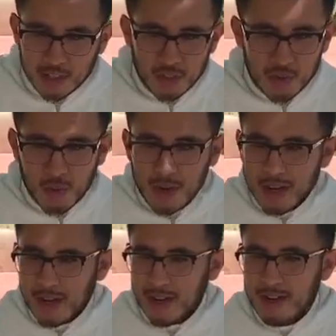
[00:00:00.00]
in
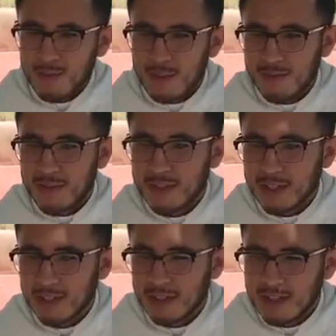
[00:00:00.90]
joy, we
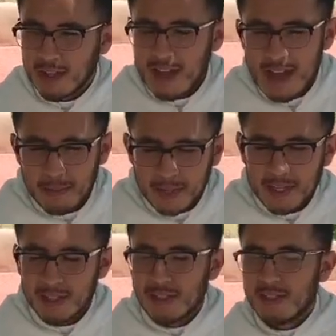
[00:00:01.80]
feel
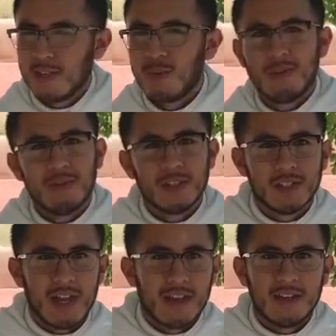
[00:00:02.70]
happiness, we
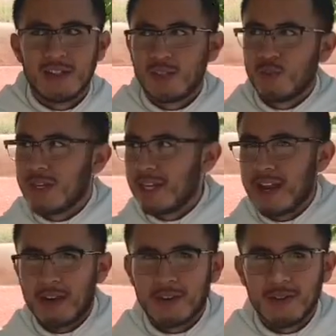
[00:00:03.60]
feel sadness, we
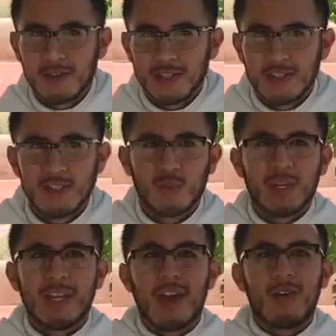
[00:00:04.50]
encounter loneliness,
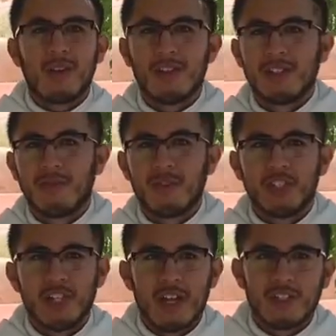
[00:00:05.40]
we encounter all these
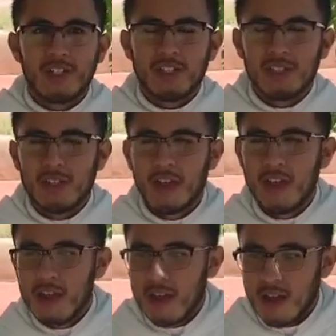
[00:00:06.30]
different challenges.
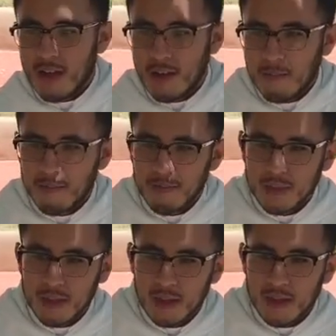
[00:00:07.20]

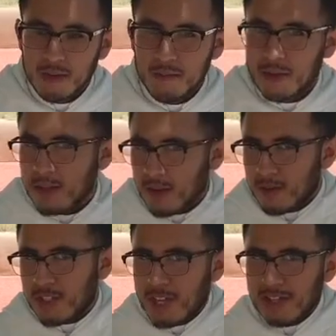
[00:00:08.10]
But
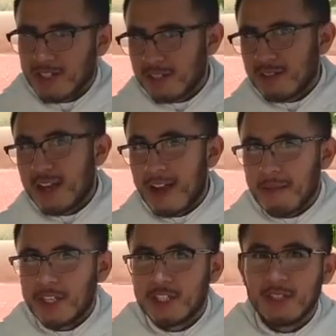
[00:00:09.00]
along with challenges, like I
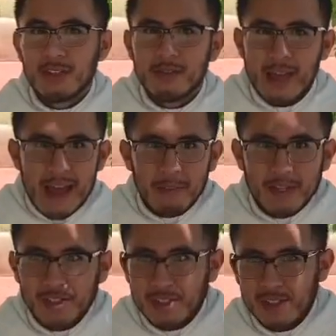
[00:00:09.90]
mentioned,
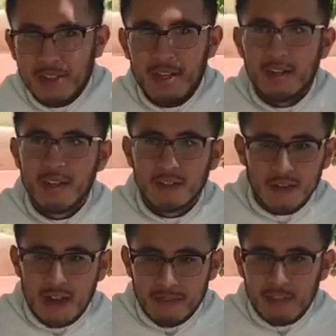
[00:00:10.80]
happiness. You
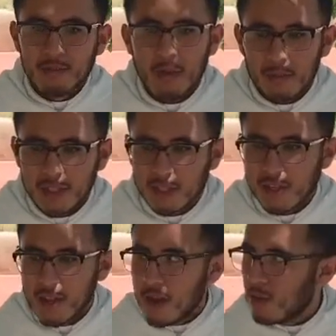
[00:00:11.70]
have these
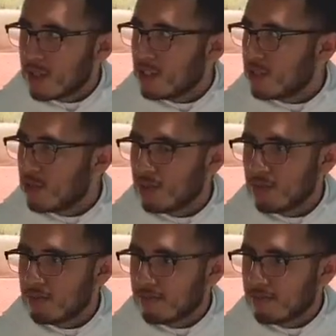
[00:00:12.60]
moments which you